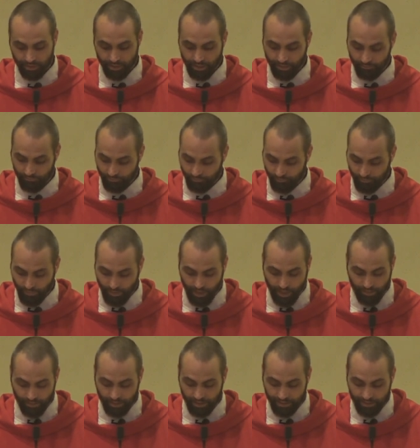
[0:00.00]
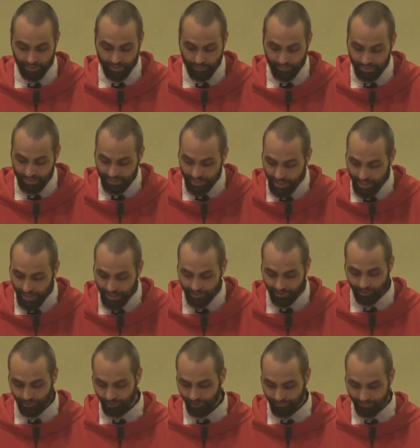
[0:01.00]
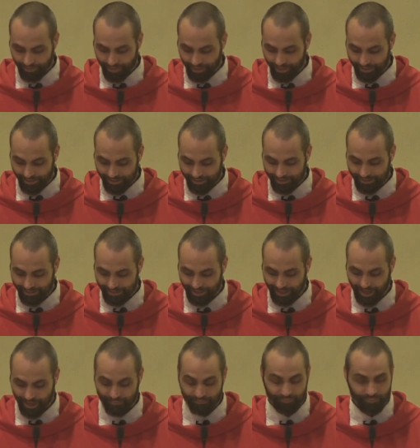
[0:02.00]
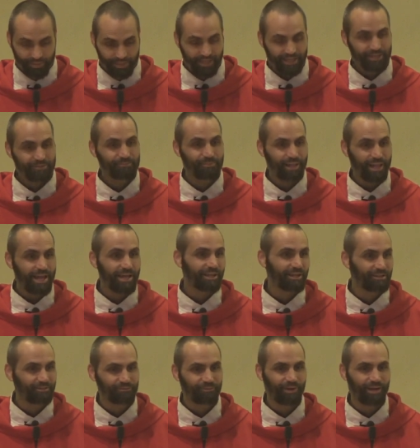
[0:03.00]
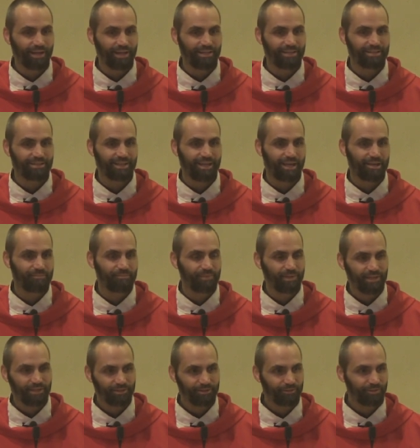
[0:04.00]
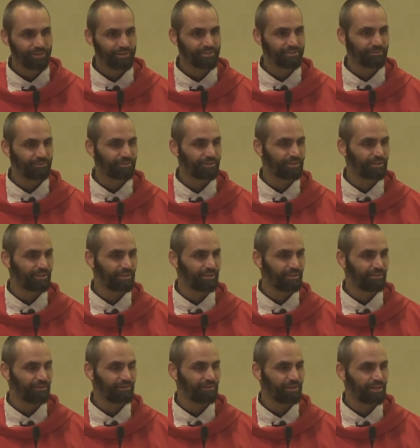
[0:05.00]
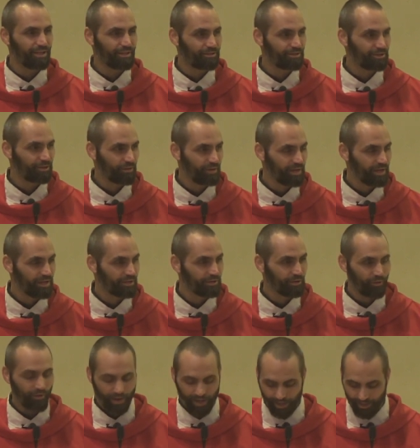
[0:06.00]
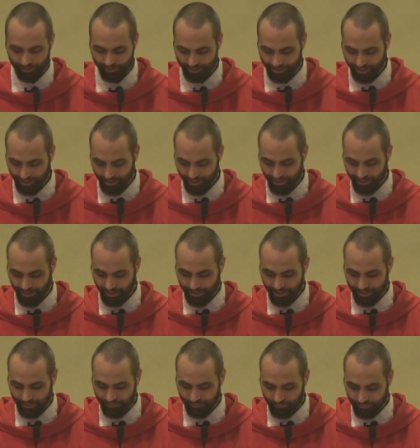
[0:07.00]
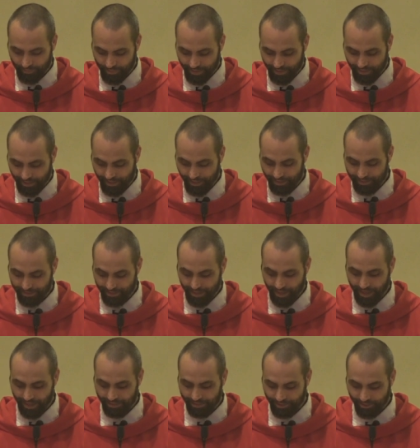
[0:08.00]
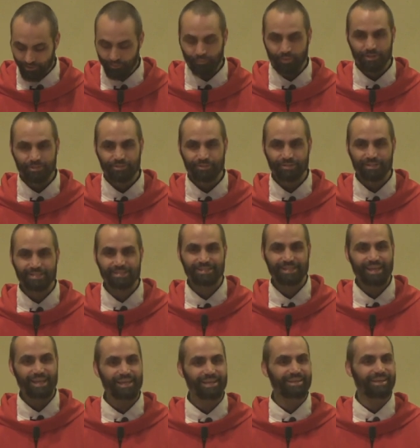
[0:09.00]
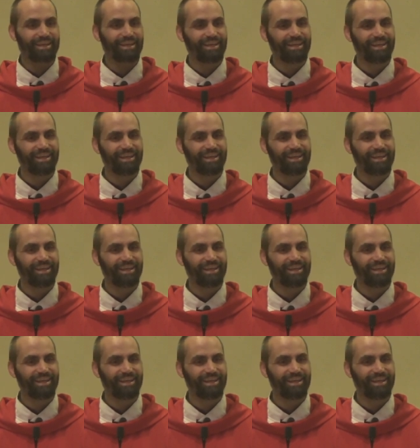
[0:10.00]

If uh, he says, I'm saying all of this, I'm being black and white, I'm being crystal clear, either you're in or you're out, because I don't want you to sin.